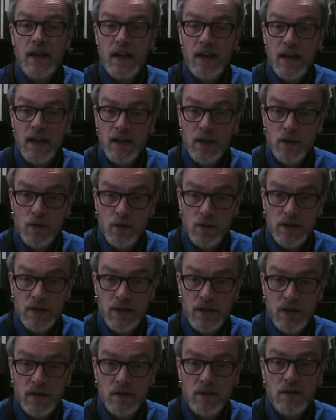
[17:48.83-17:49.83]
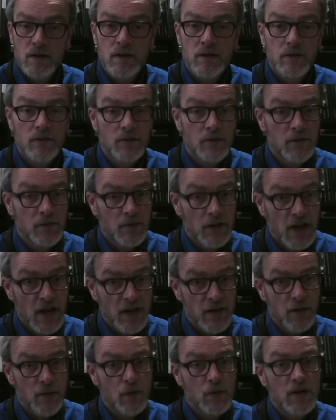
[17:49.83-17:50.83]
Aeolian,
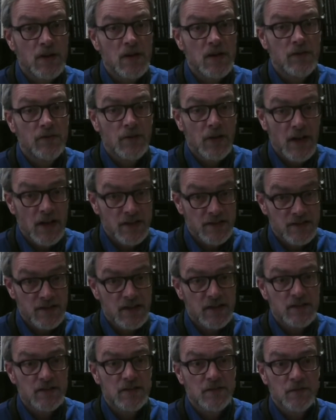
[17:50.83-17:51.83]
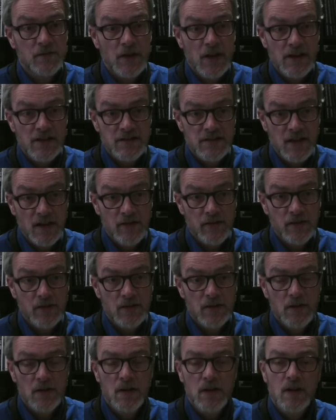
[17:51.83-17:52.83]
flat 3, flat 6, and flat
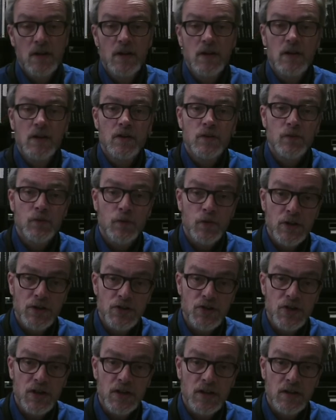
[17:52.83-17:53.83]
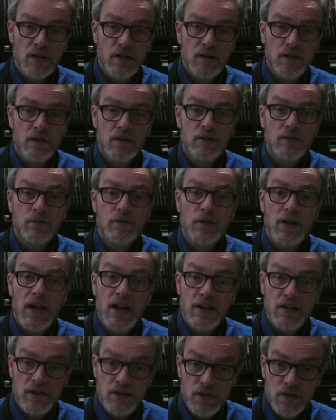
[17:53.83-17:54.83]
7, Phrygian,
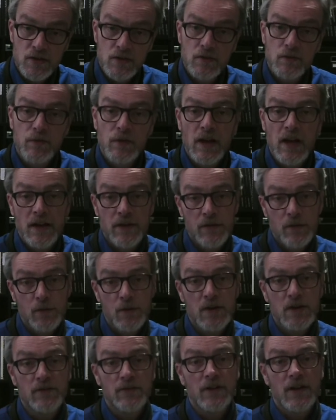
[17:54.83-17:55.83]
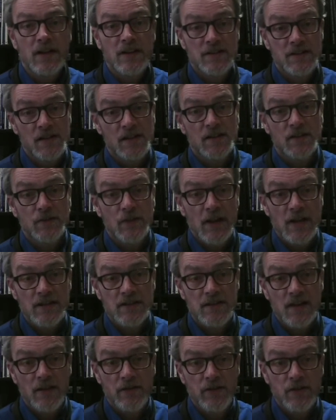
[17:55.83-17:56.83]
flat 2, flat 3, flat 6, flat
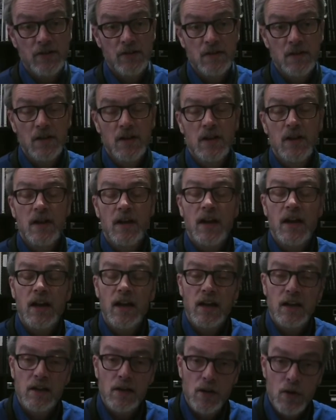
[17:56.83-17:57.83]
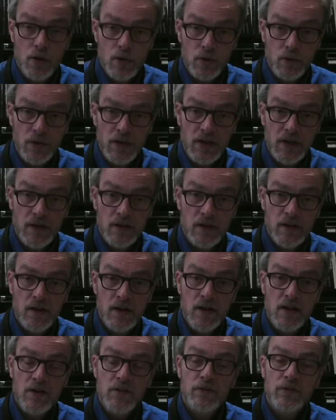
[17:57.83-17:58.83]
7, and Locrian,
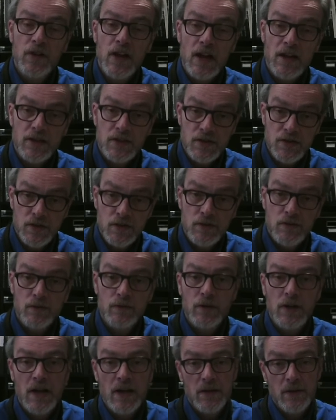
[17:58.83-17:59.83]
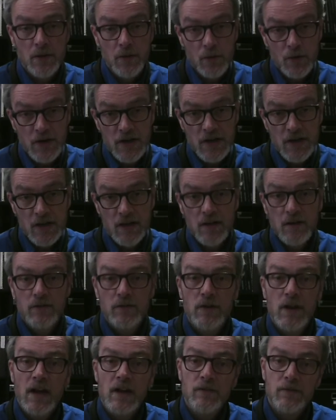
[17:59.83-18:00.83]
flat 2, flat 3,
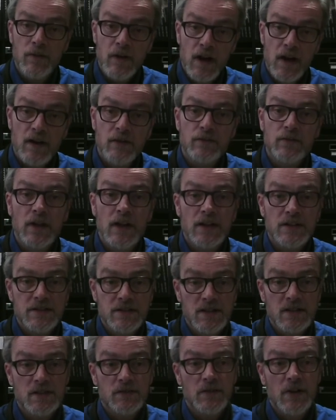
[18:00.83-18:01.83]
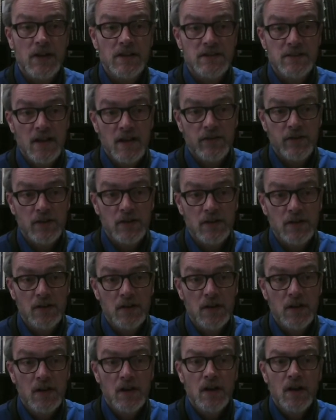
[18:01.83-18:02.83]
flat 5, flat 6, flat 7,
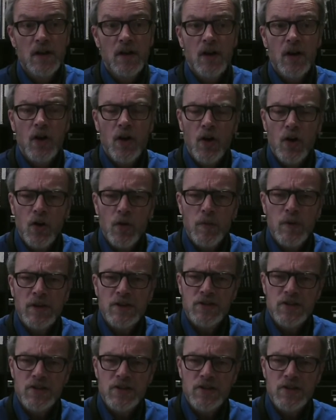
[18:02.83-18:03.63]
all by